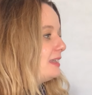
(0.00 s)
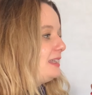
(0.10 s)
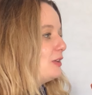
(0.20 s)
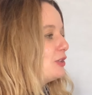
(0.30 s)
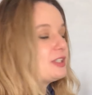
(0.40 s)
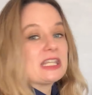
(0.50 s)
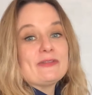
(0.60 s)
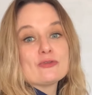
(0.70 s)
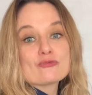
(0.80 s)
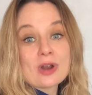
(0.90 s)
you know, just
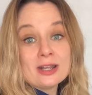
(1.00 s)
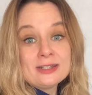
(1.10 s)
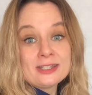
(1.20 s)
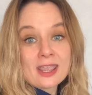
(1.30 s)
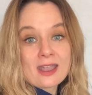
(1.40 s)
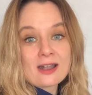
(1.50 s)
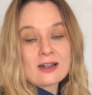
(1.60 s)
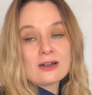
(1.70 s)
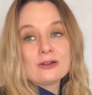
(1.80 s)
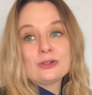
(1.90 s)
even run
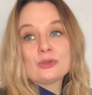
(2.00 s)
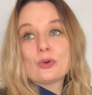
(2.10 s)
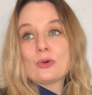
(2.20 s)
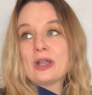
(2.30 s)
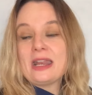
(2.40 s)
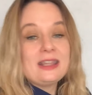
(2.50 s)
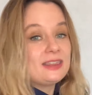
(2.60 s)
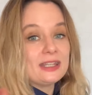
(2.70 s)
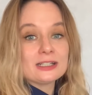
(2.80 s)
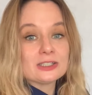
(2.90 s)
down or
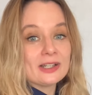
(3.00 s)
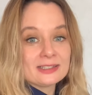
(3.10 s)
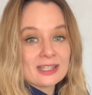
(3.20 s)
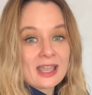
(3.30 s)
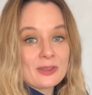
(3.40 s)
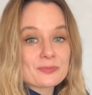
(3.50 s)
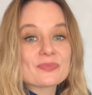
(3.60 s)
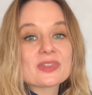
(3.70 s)
anything like that,